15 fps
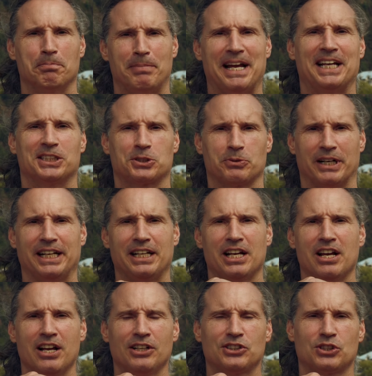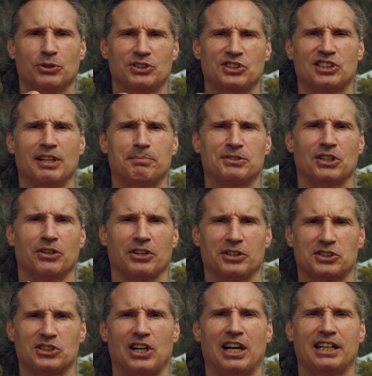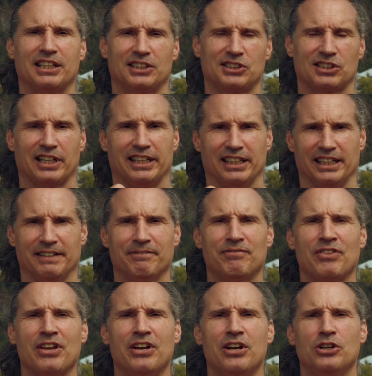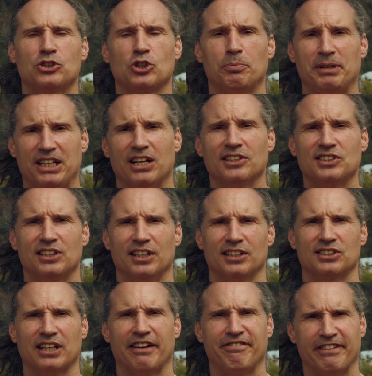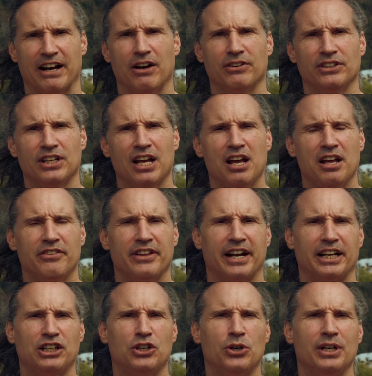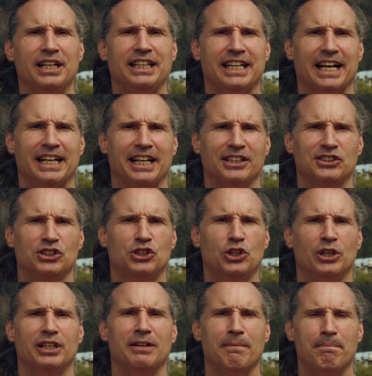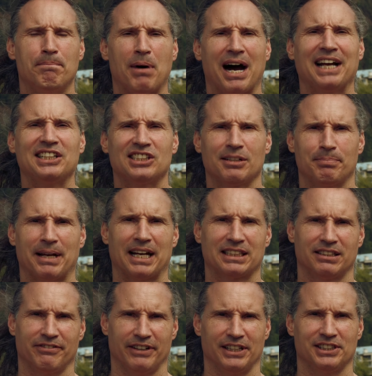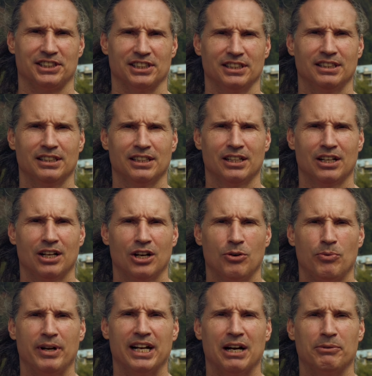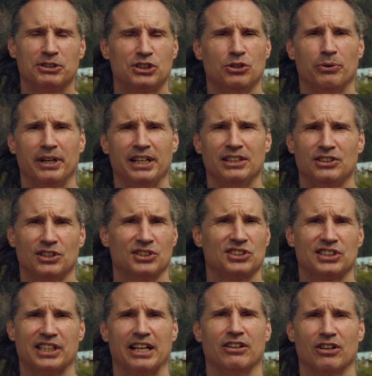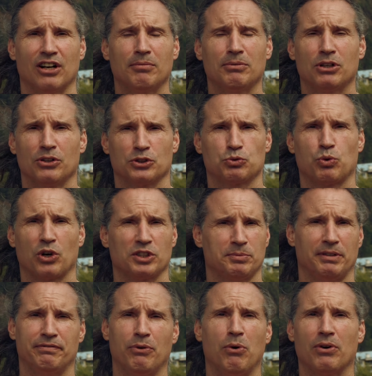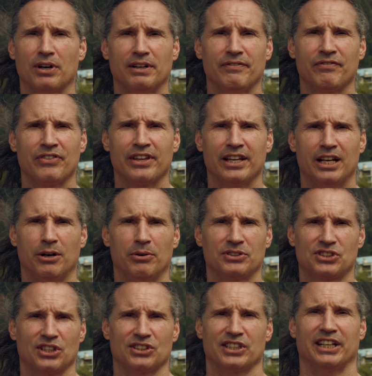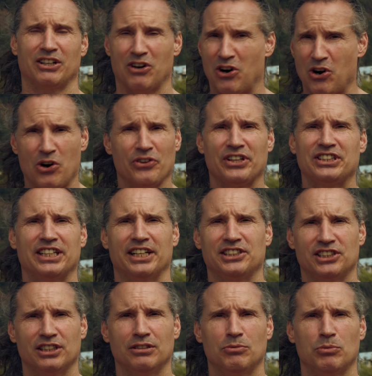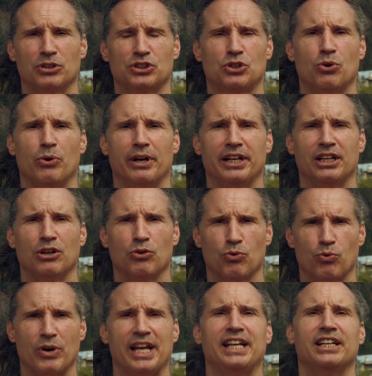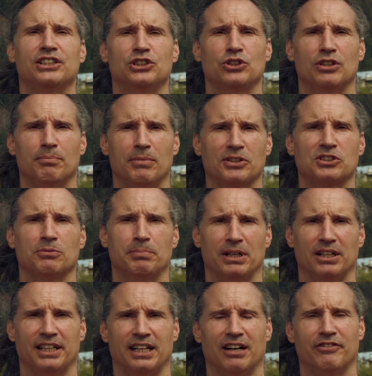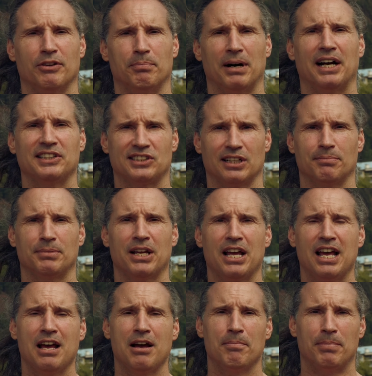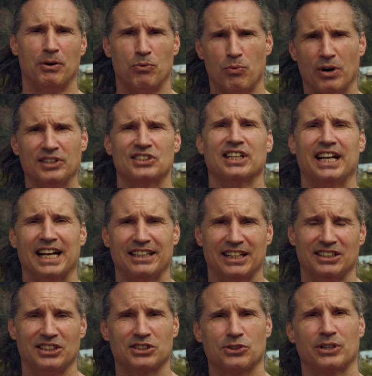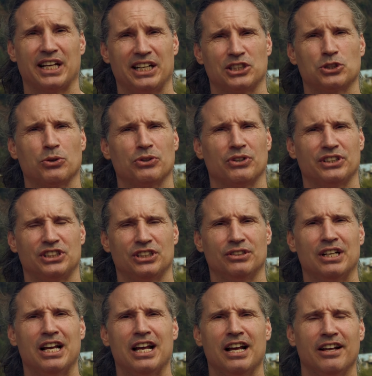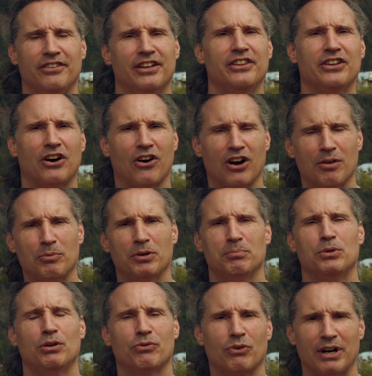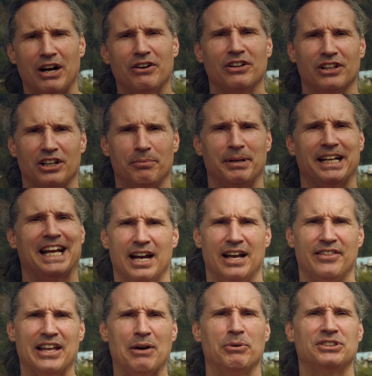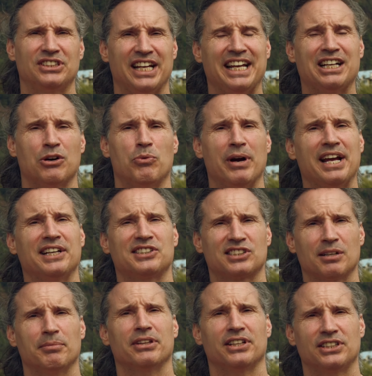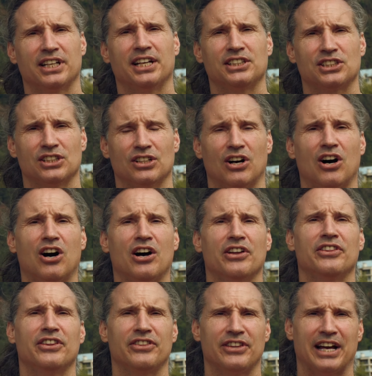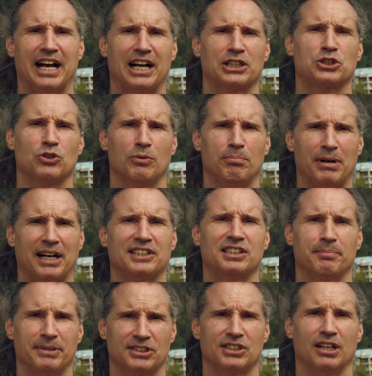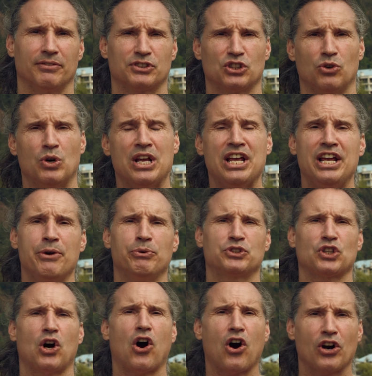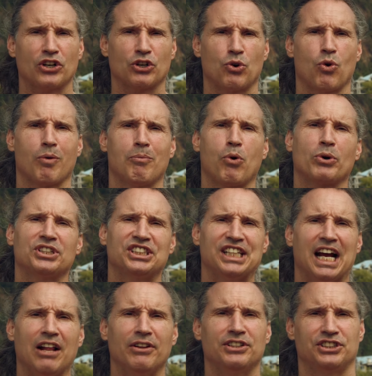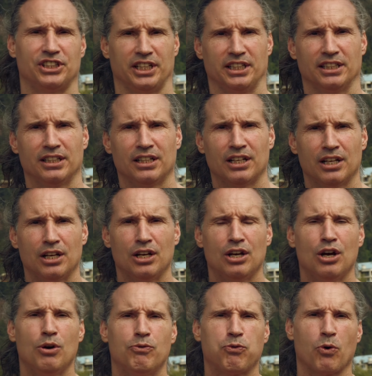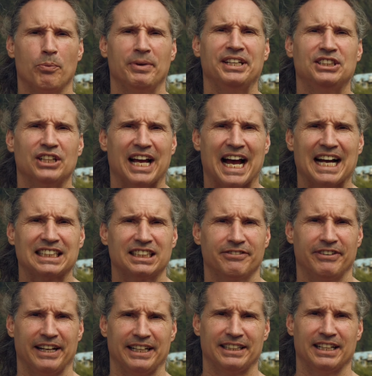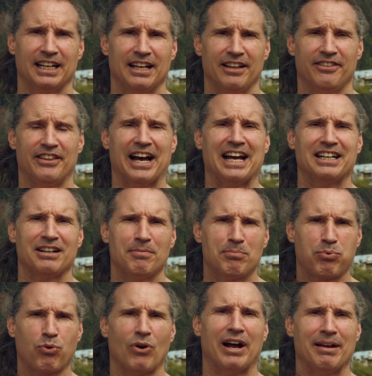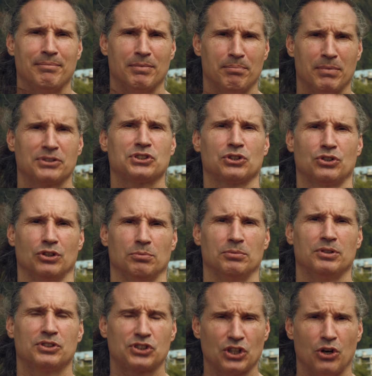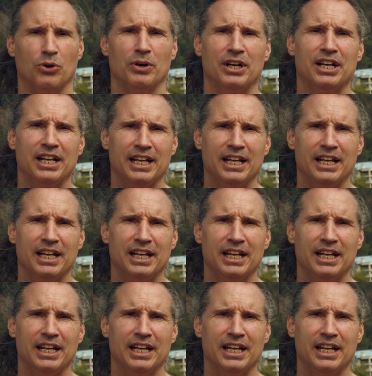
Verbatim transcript: base, right? So it slips out of the socket slightly. So because of this, I found that I couldn't get as good bicep activation when I was doing just standard arm curls, whereas before it was just like all the tension was going right into the muscle belly of the bicep. But once I had that dislocating shoulder issue, then the arm would move around a little bit and that would take away some of the tension on the actual bicep itself. So it was harder or more challenging for me to activate that prime muscle group. So